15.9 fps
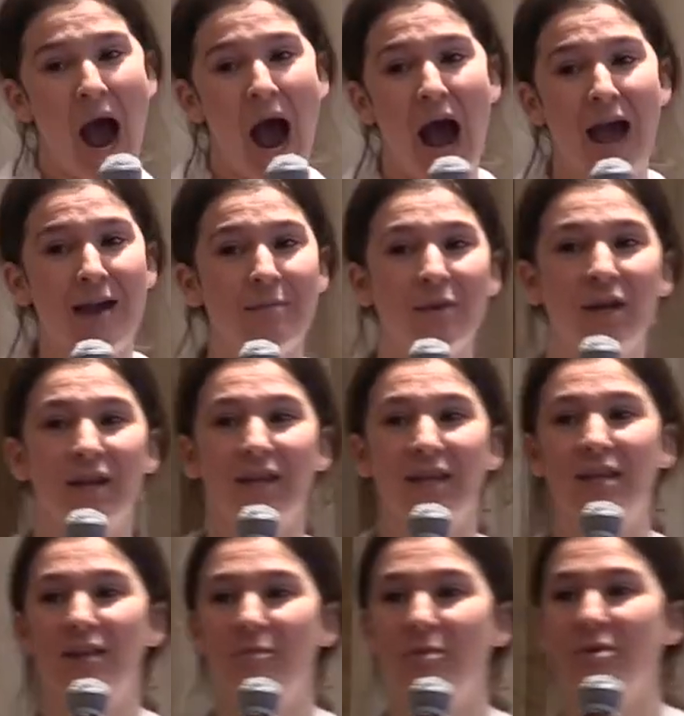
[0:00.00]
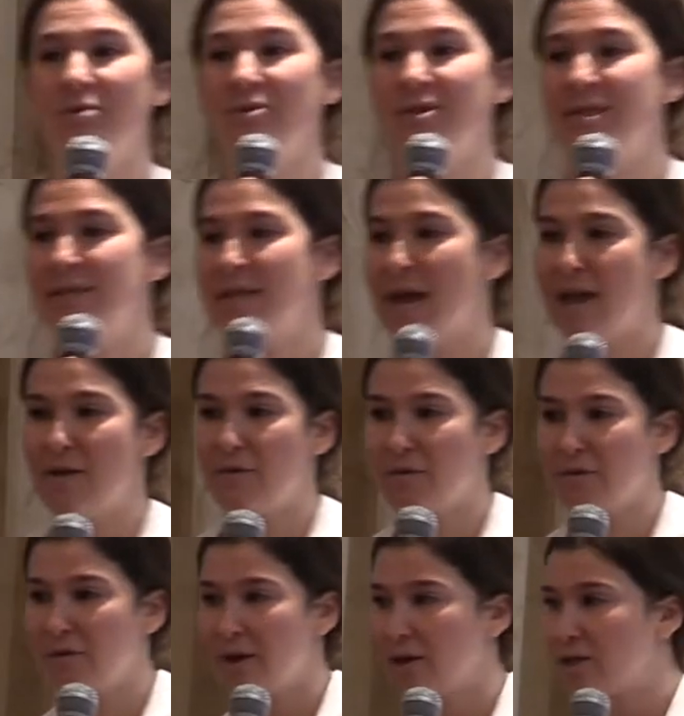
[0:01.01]
I am gonna keep you safe,
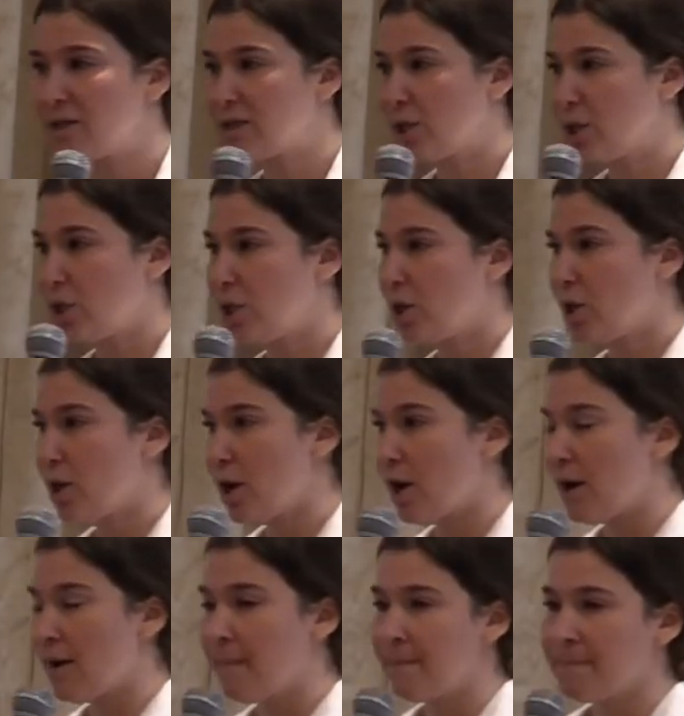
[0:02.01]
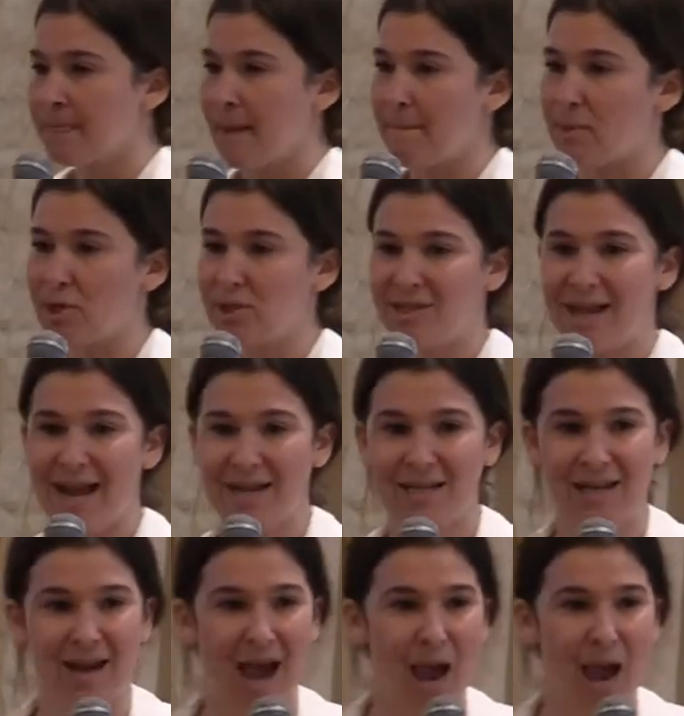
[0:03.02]
secure, protected.